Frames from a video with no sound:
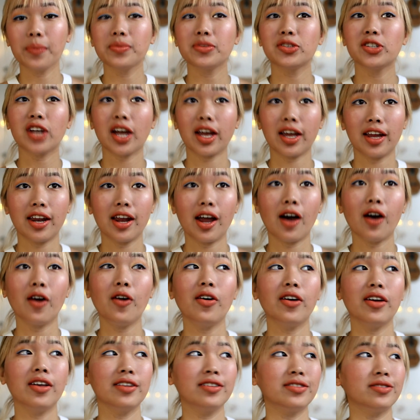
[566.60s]
Check it
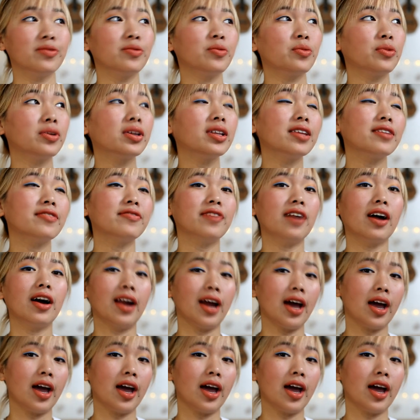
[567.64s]
out, it's really fun.